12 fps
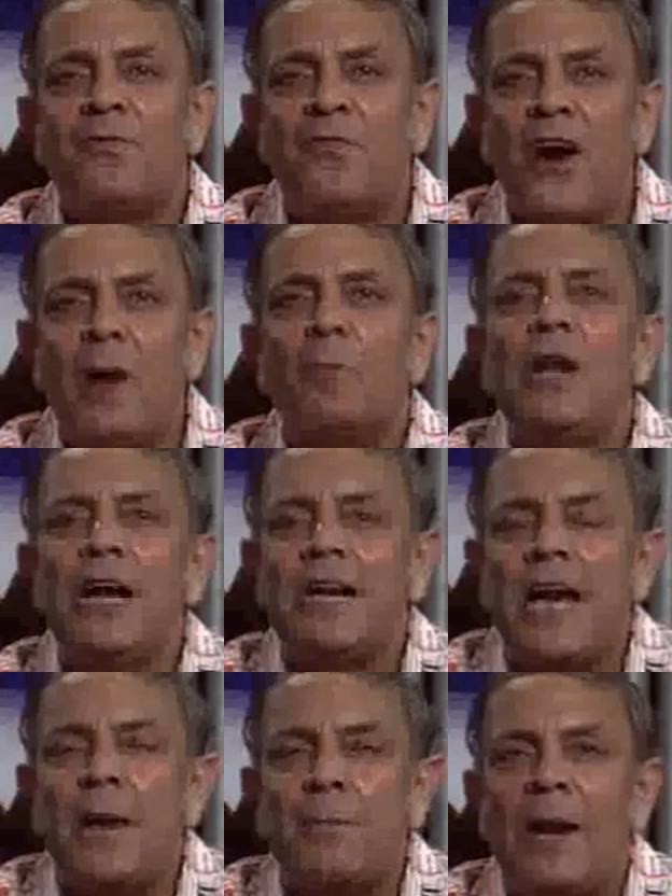formulate
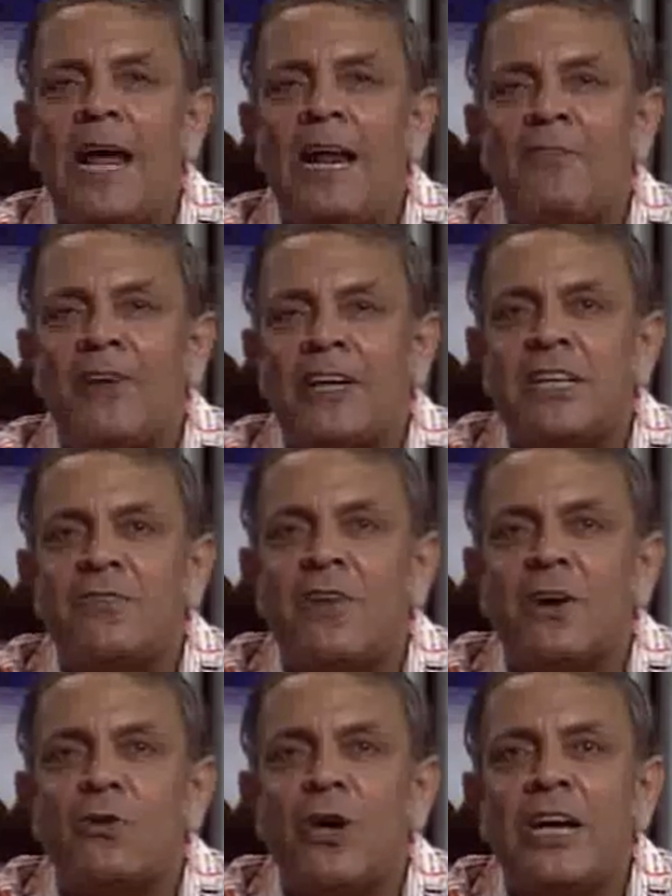our plan of action for
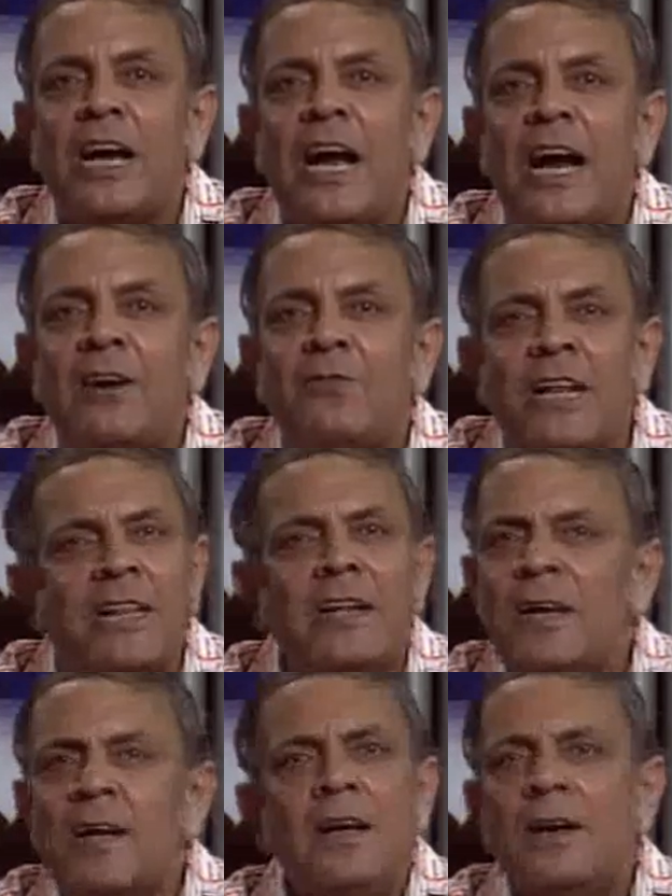going ahead with.
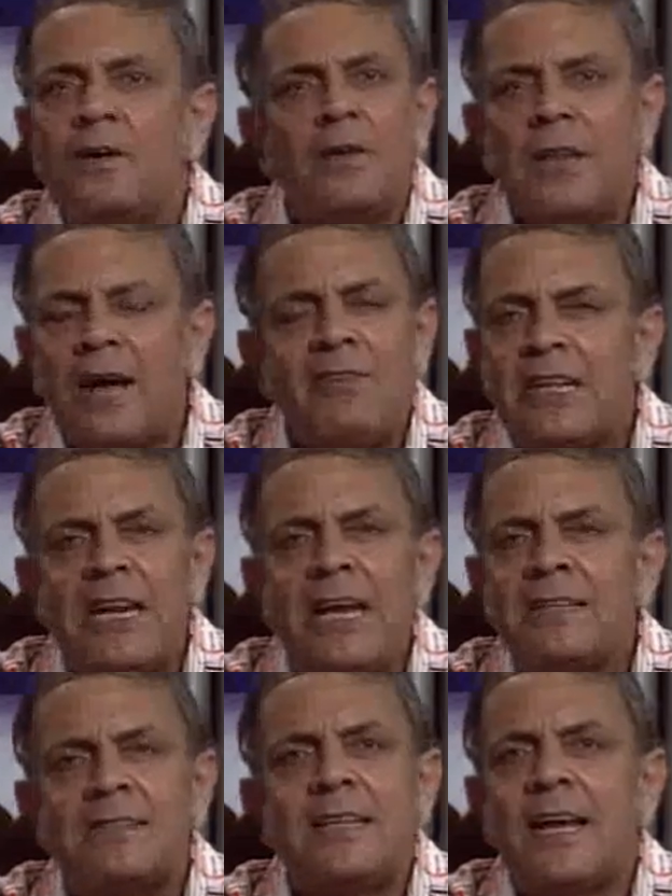
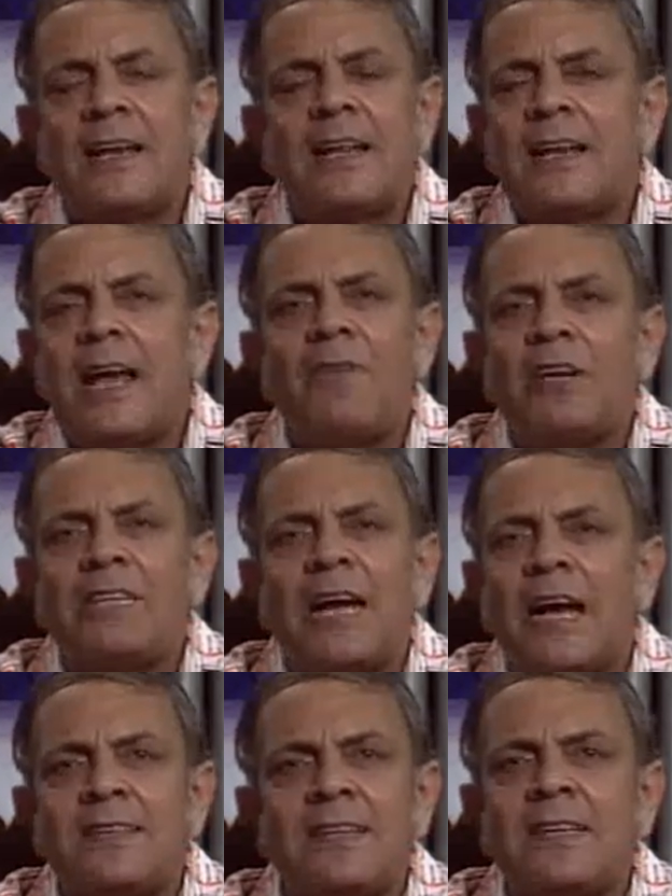Nevertheless, there are every
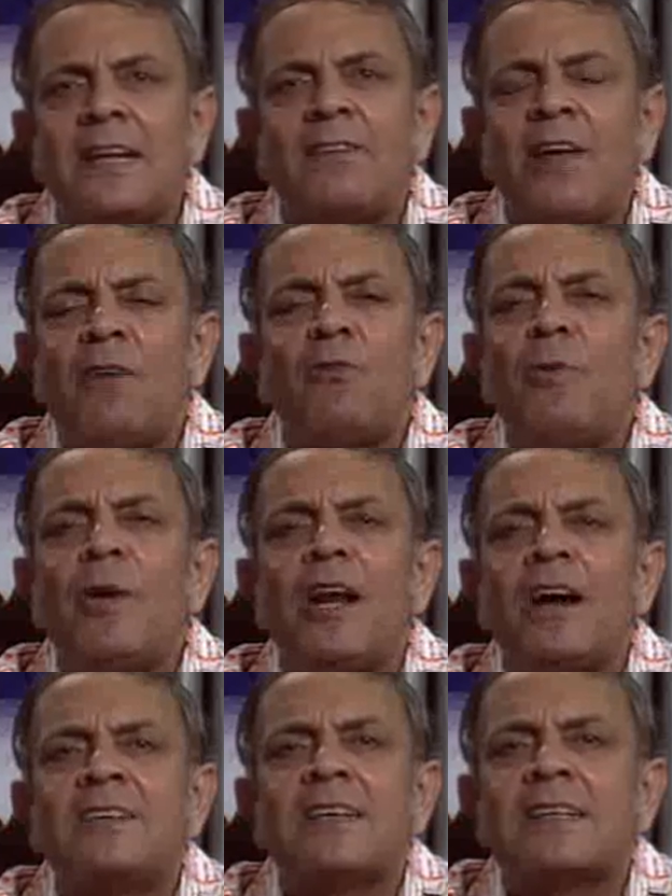chances that, well, we may
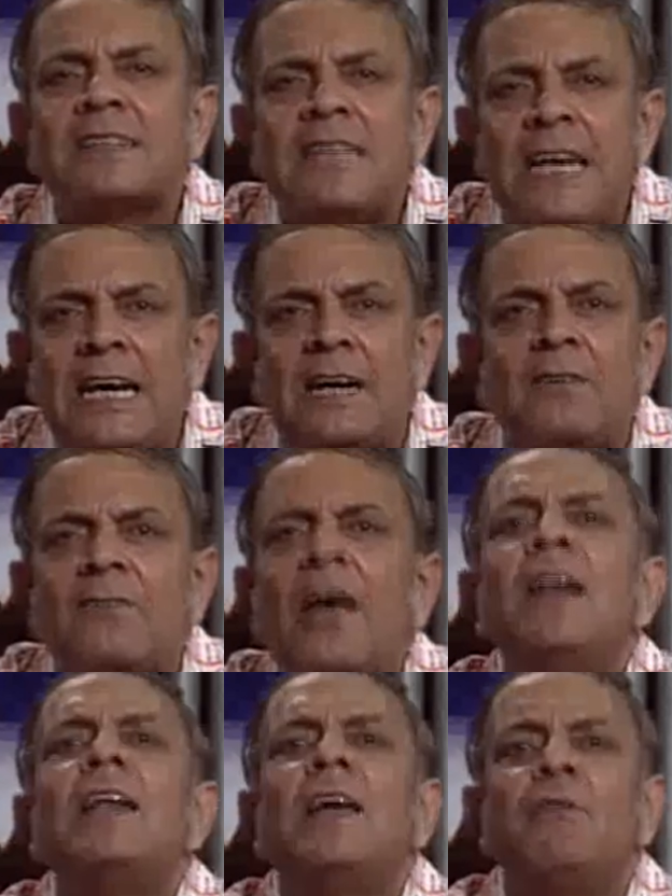not succeed.
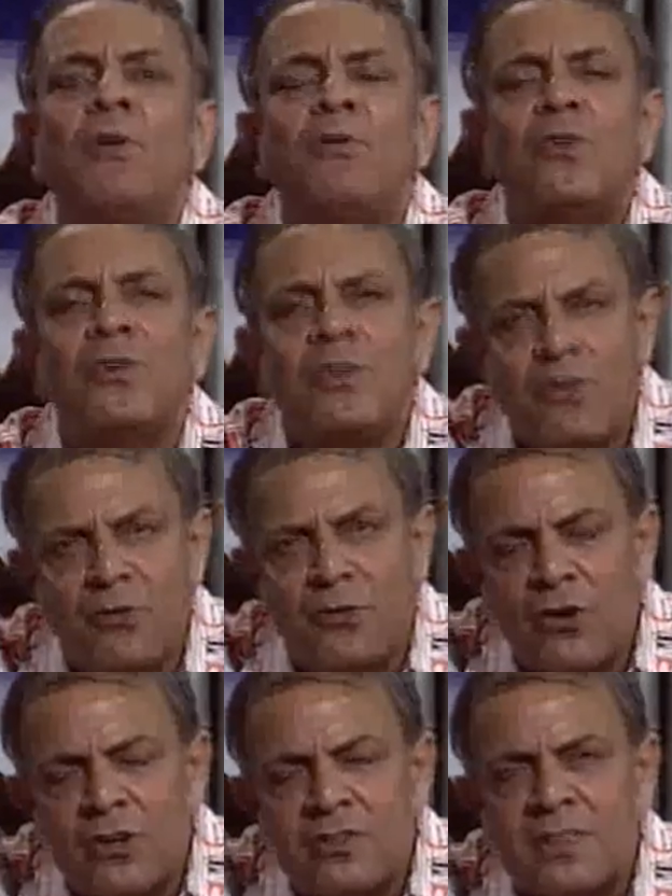Well, if we
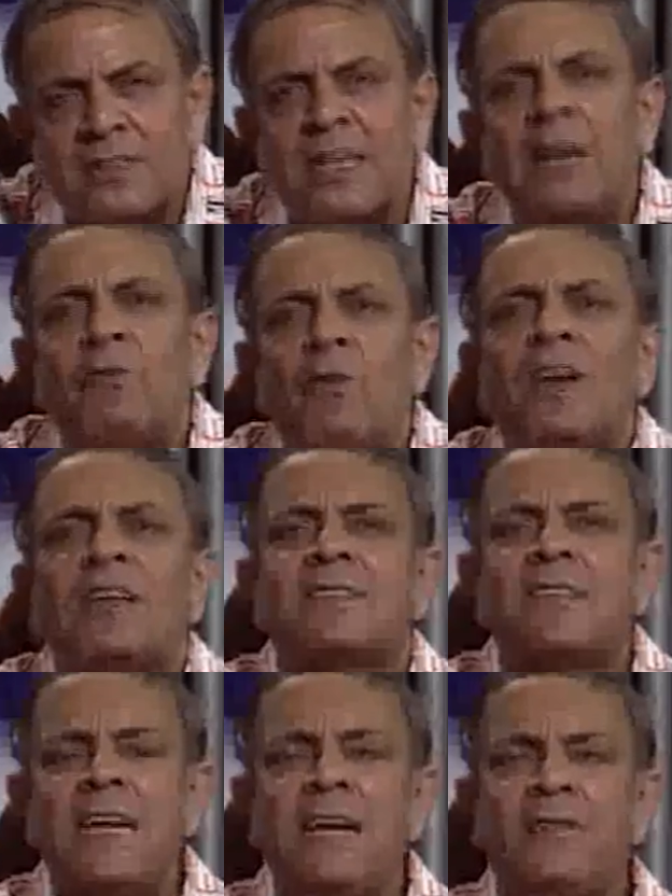won't succeed, we will
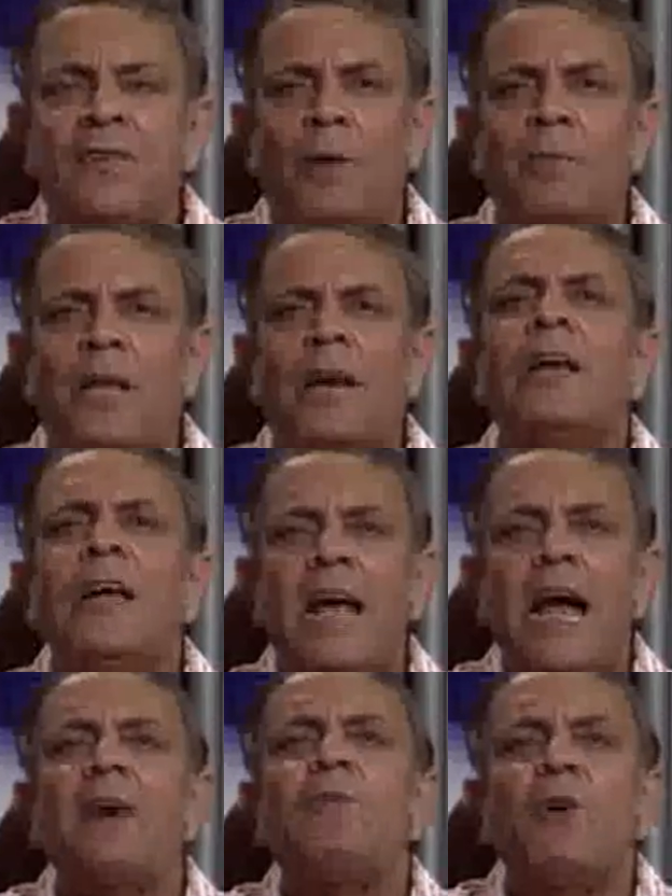recede from there,
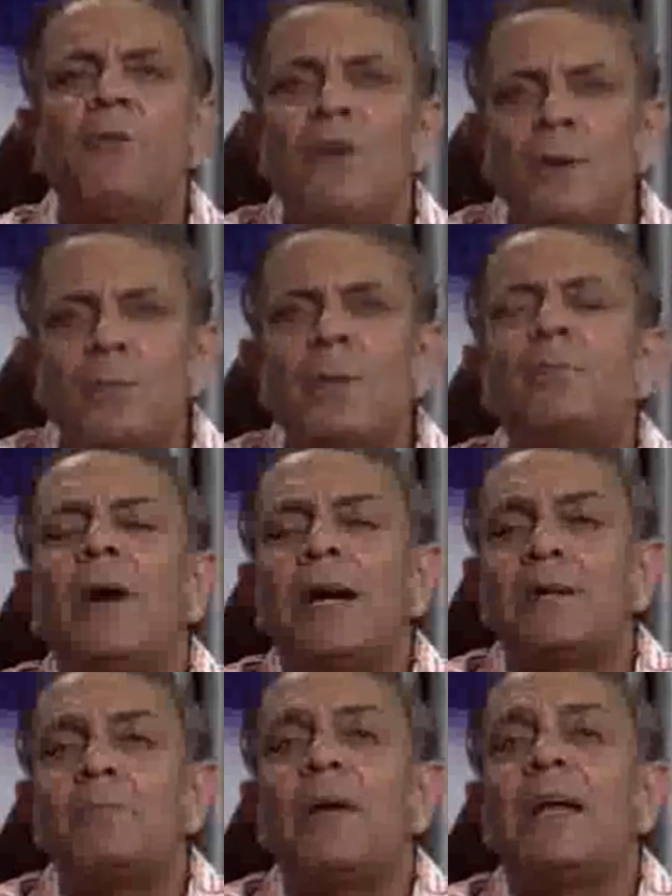and we will be,
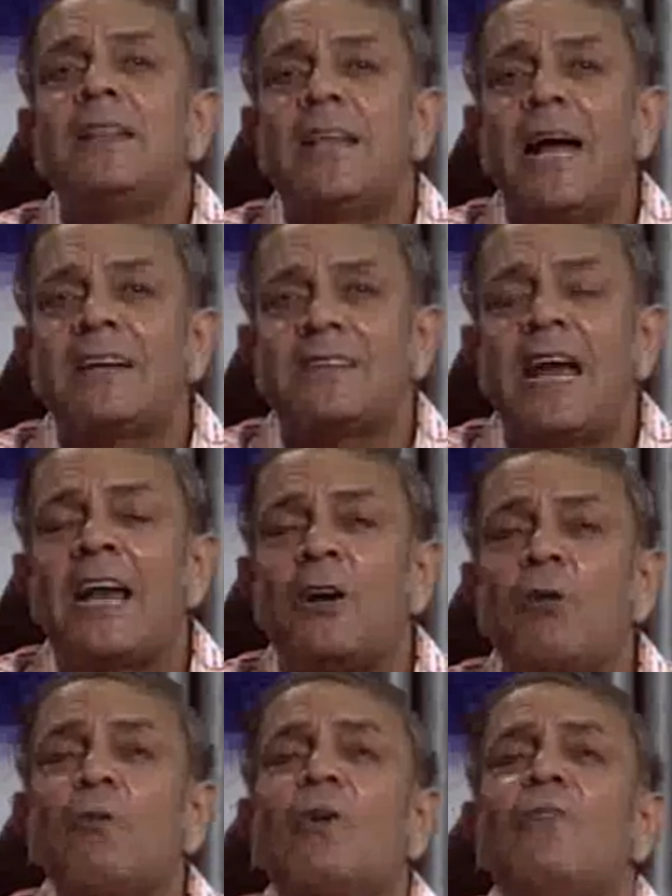but in that
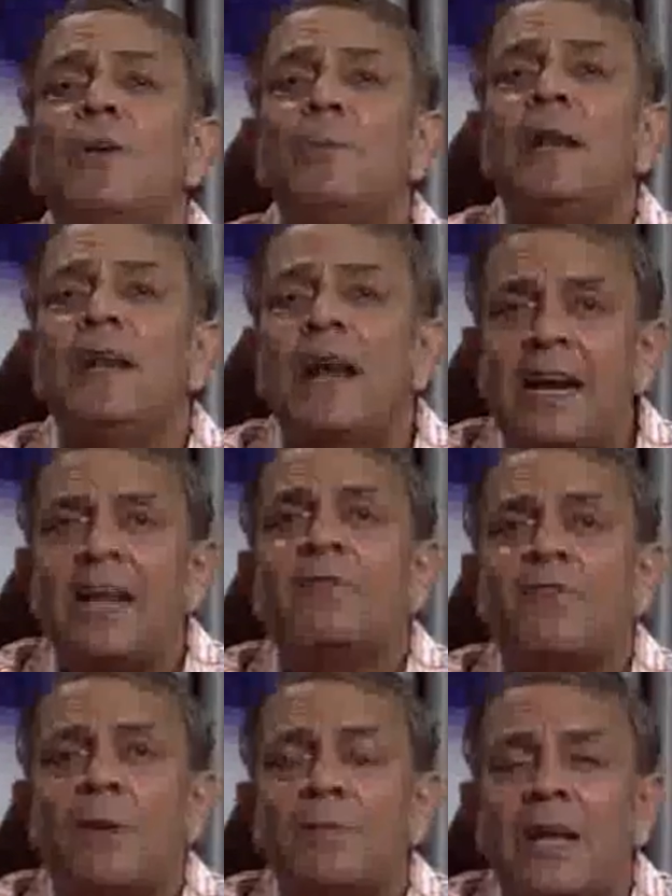scenario, we will be learning
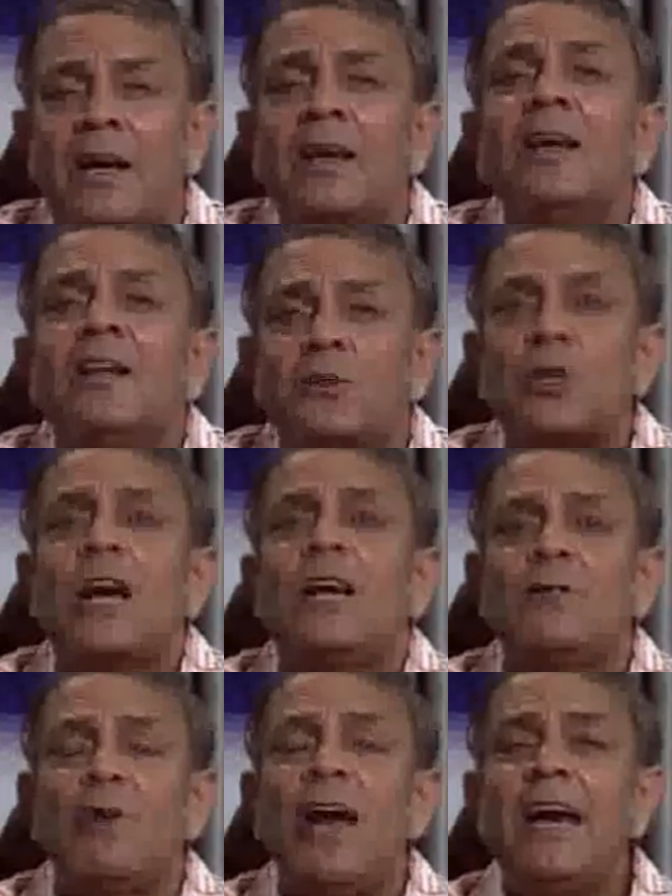from there. So that
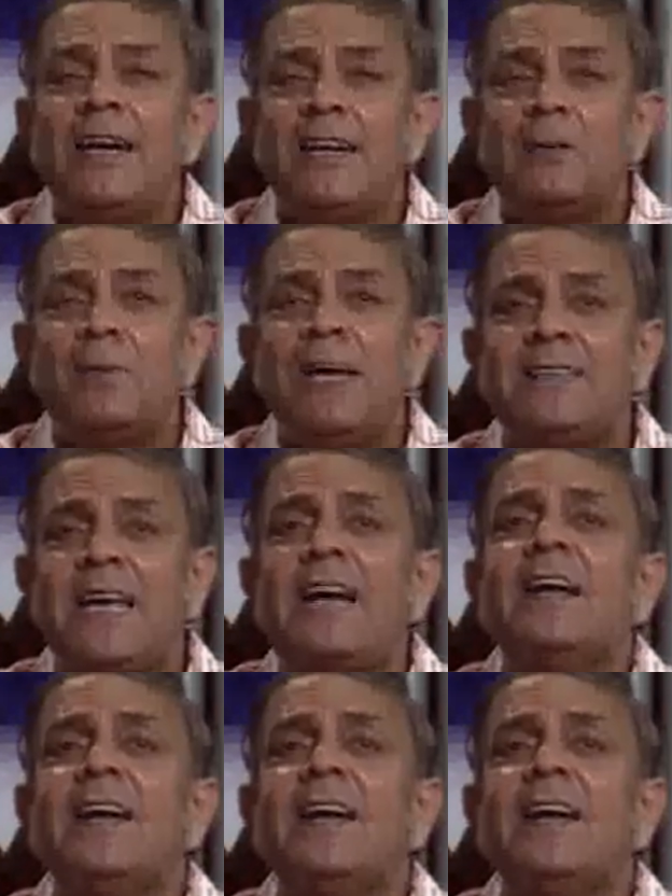is why it is being said